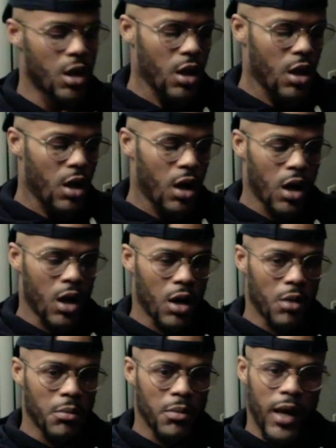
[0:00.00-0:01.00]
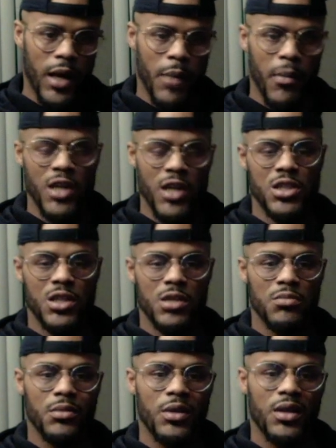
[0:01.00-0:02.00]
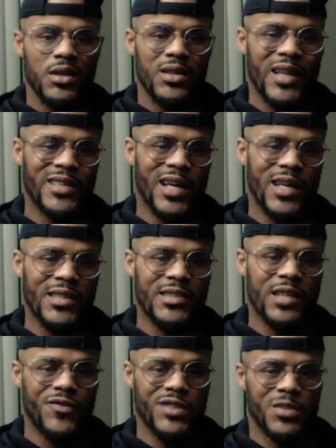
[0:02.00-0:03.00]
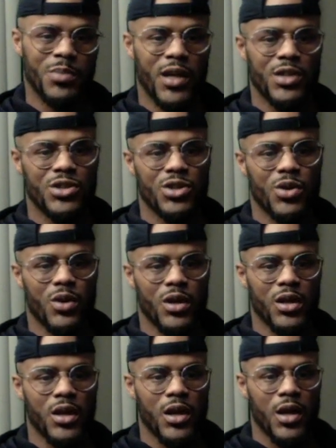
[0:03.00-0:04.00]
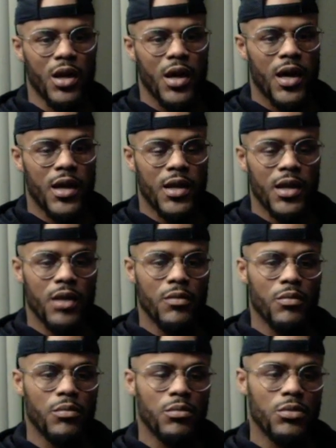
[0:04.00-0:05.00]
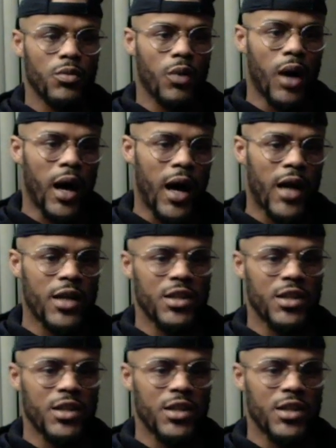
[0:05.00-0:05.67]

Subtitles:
Animation, that's kind of self-explanatory. And then I added a